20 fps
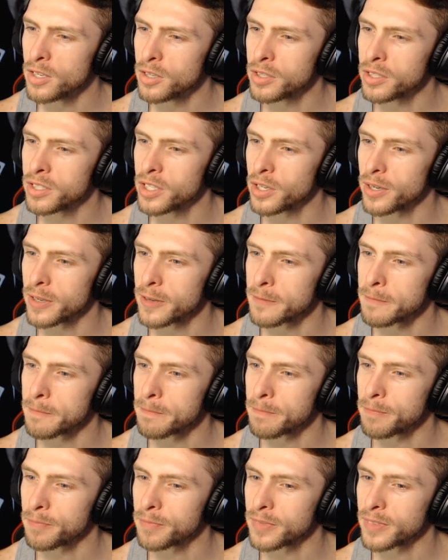You can do it.
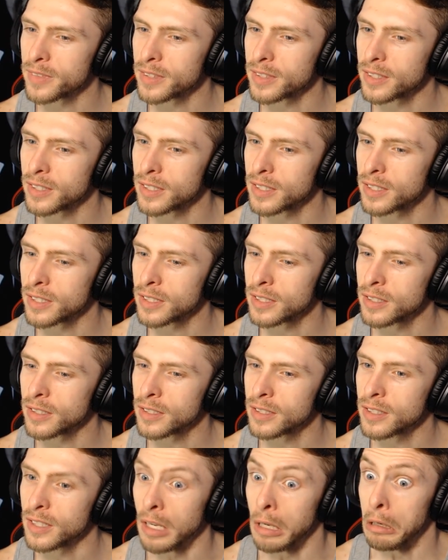
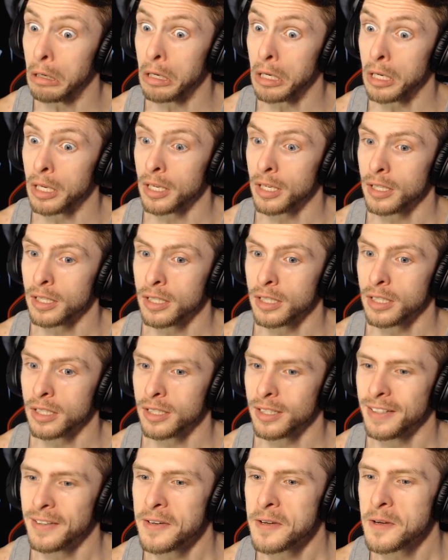God!
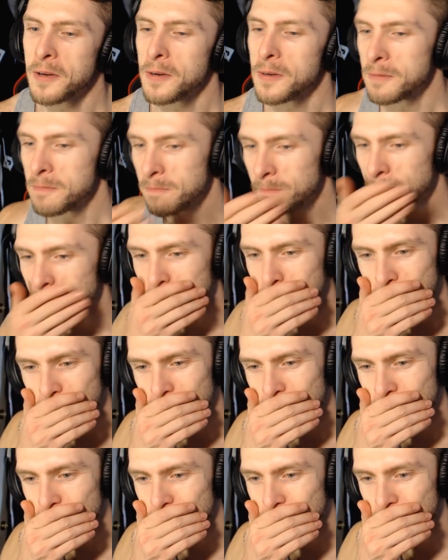Oh my God!
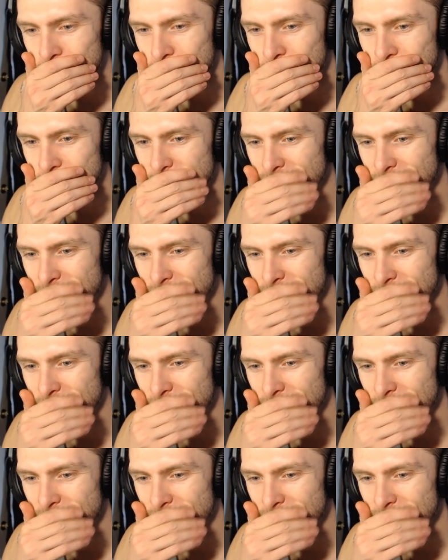Oh!